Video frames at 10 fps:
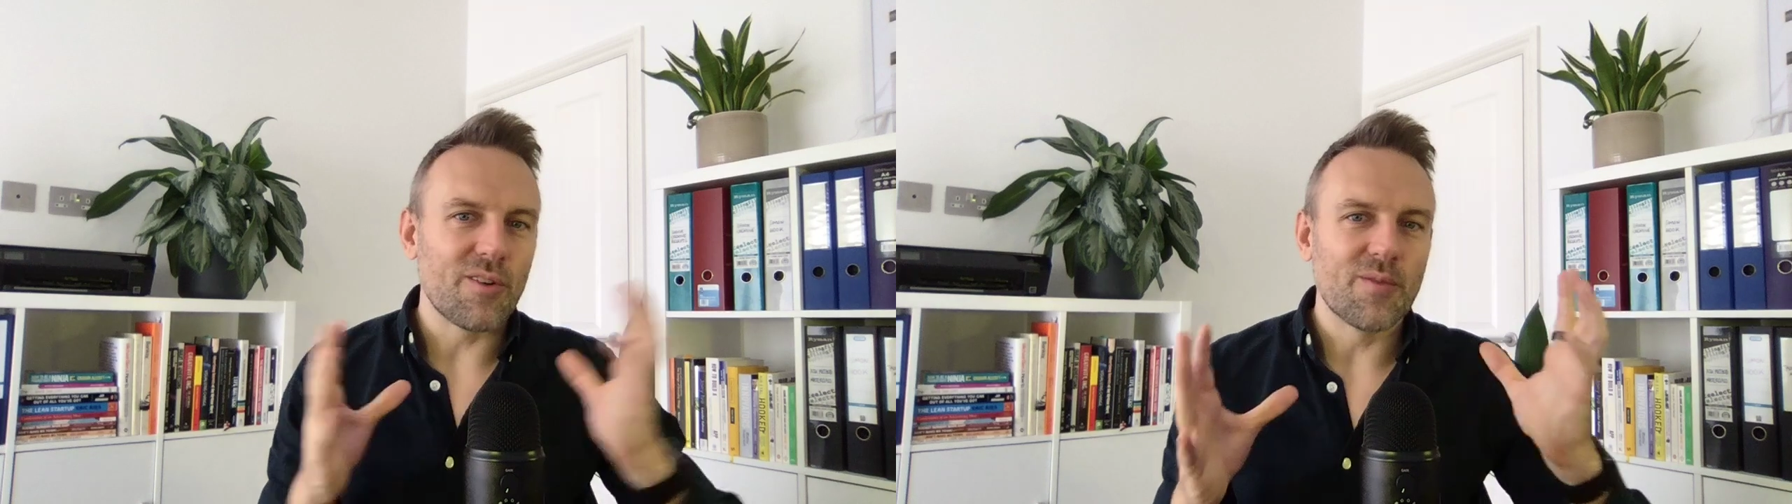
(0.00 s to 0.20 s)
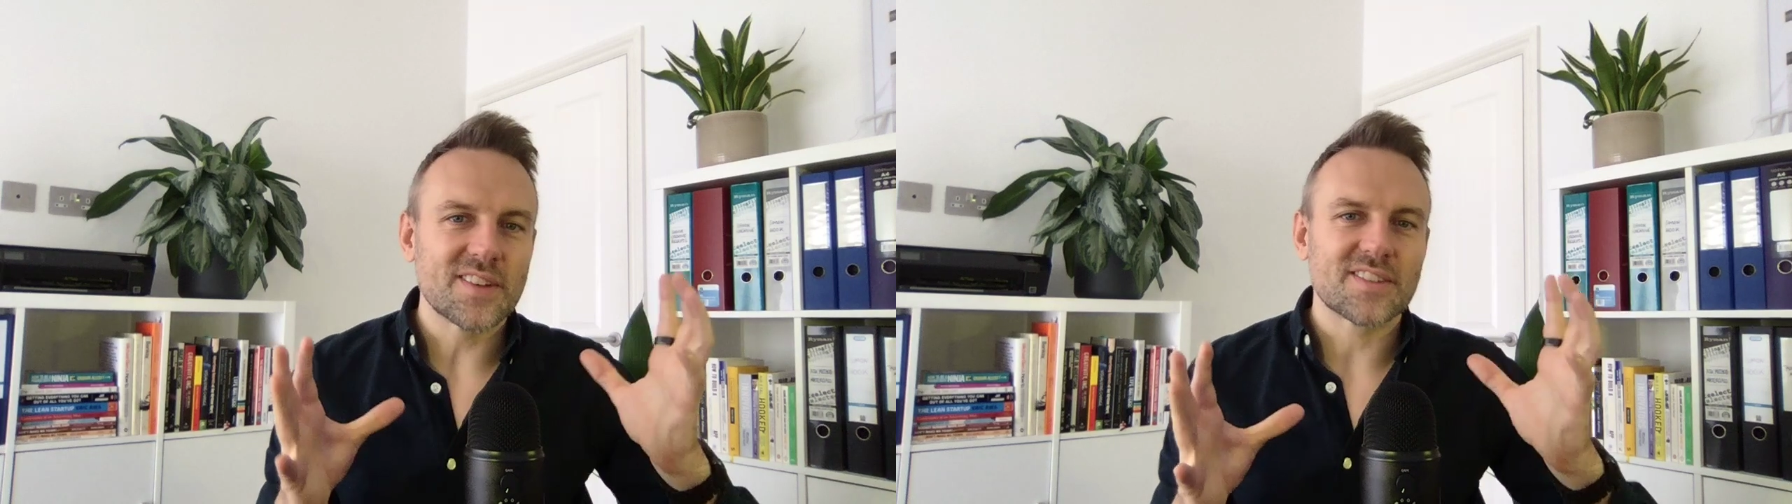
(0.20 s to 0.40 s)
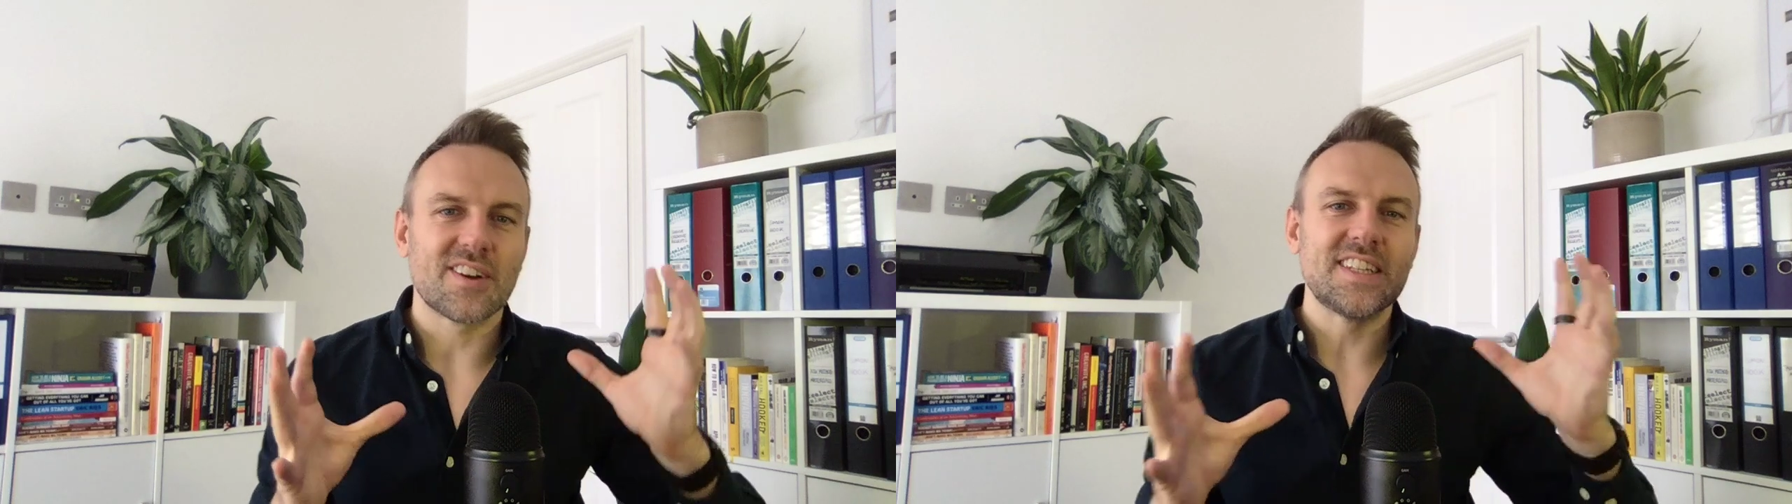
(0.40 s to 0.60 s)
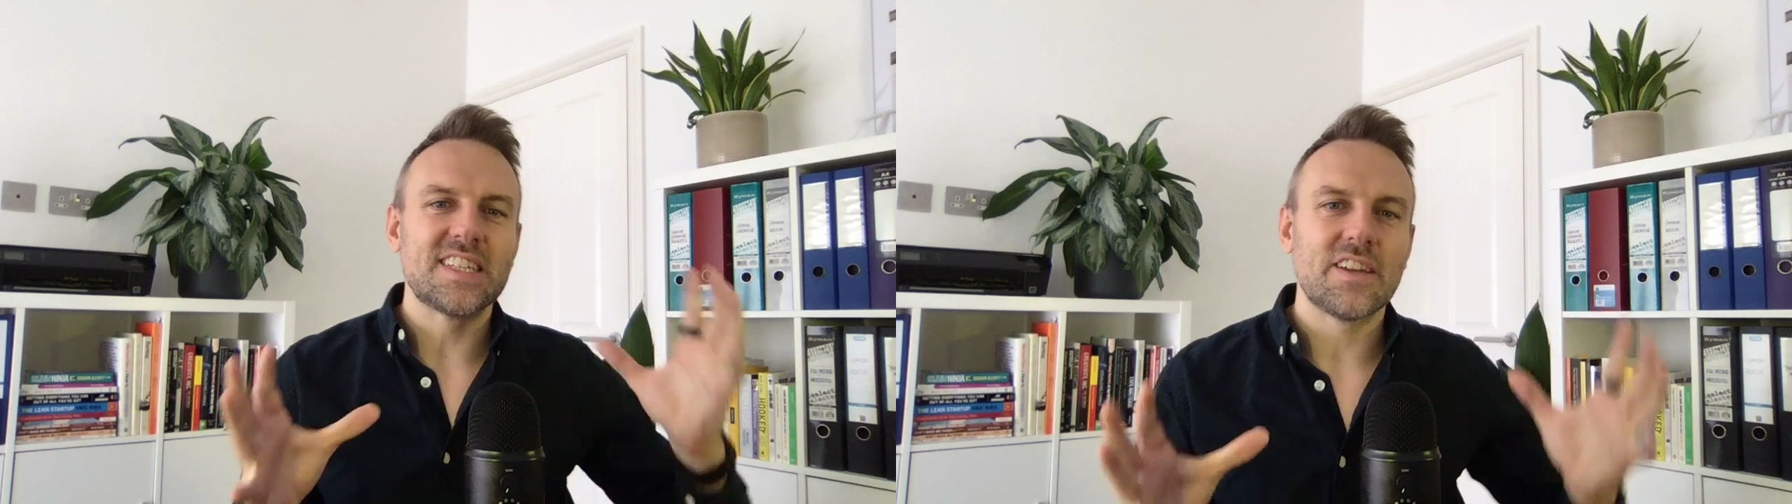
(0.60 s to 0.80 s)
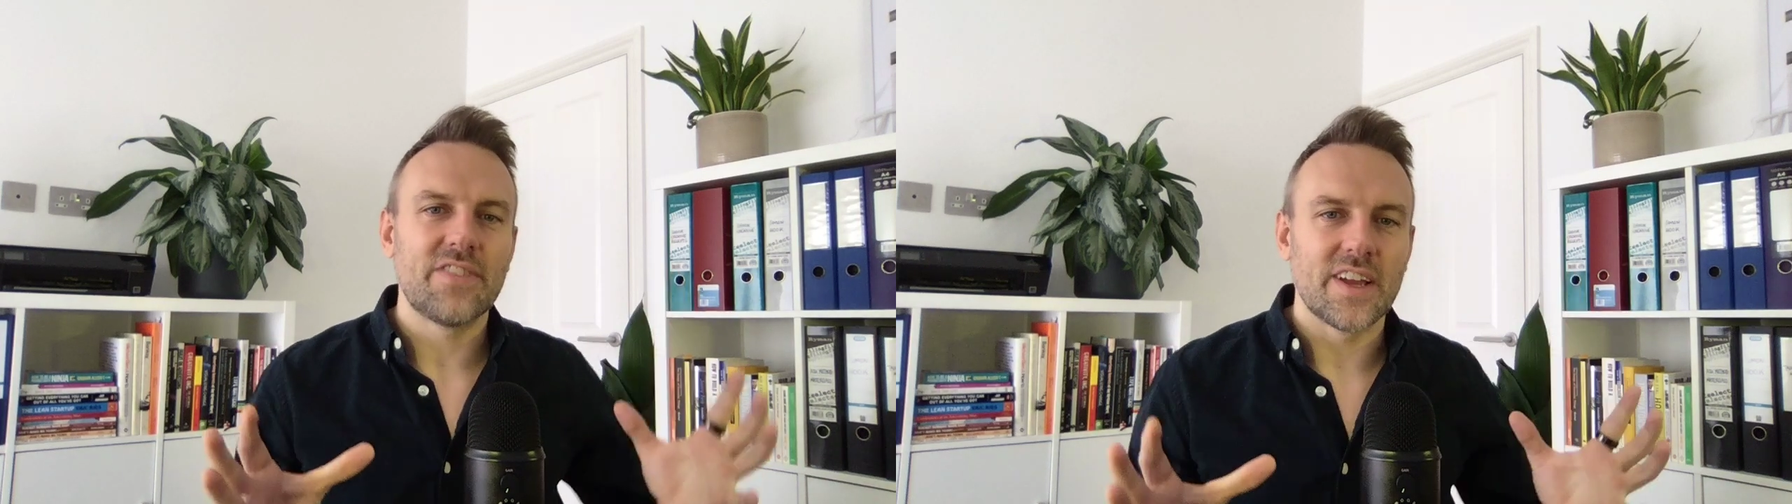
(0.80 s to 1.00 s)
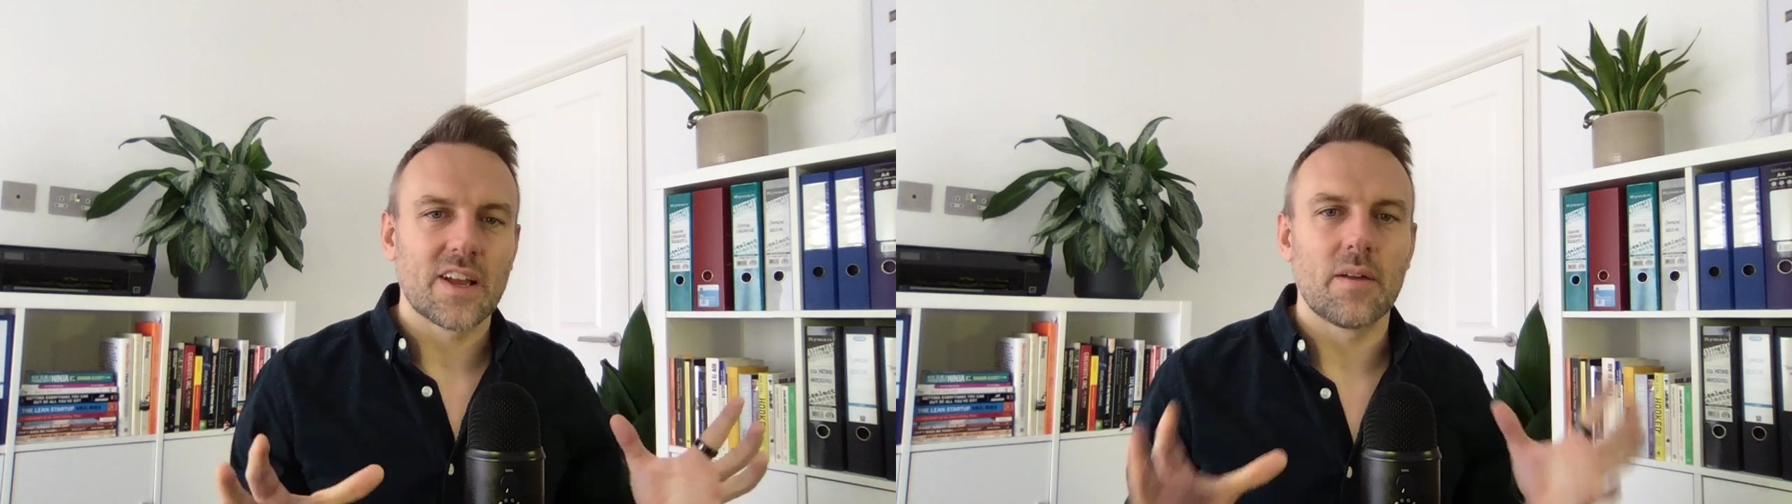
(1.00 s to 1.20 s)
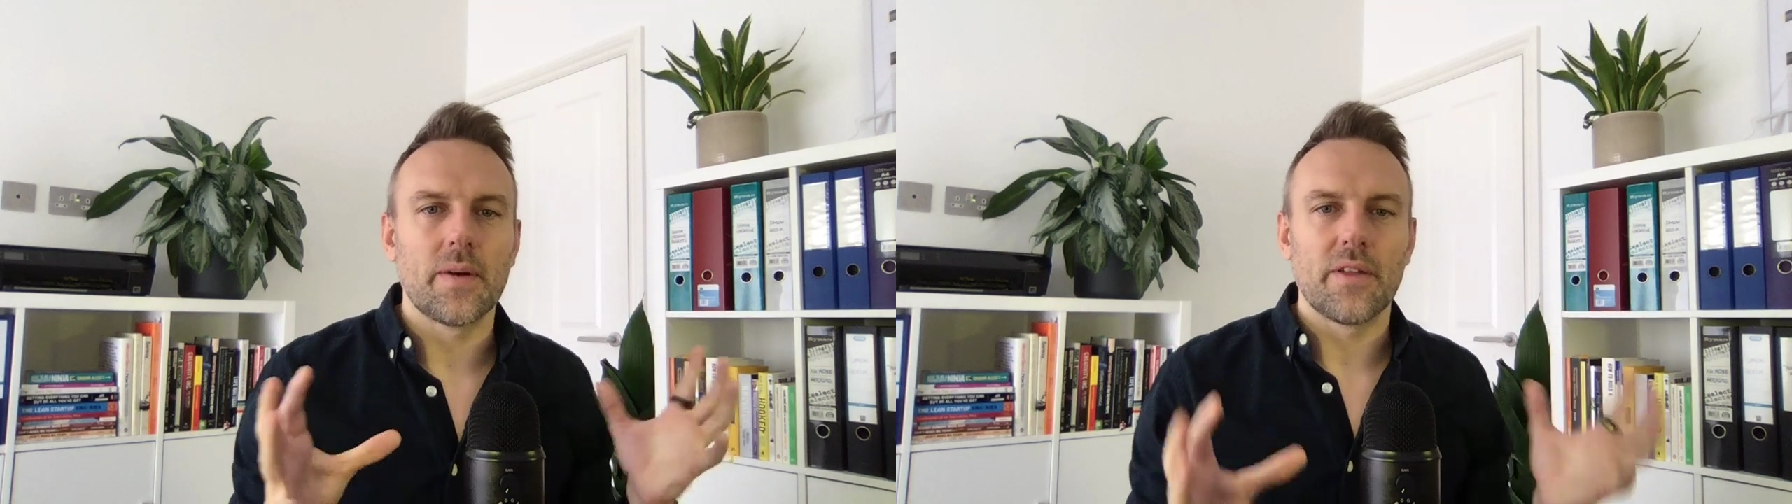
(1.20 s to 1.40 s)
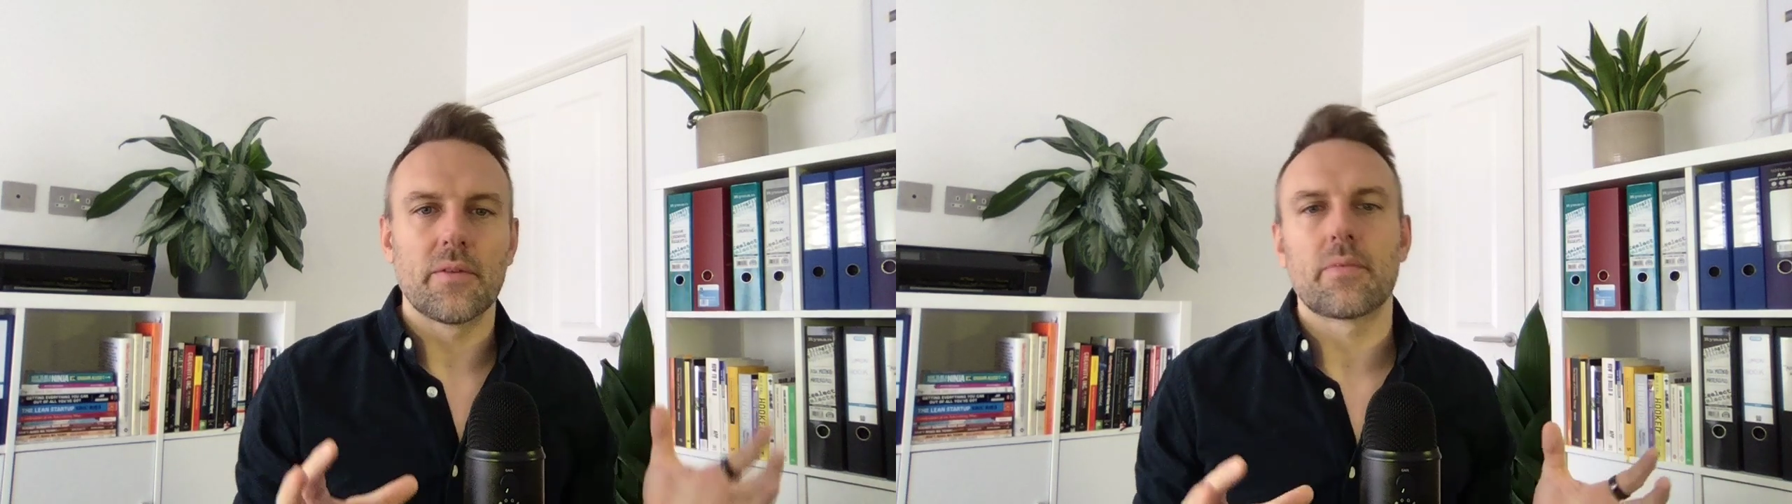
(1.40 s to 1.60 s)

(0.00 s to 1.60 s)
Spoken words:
almost scientific about the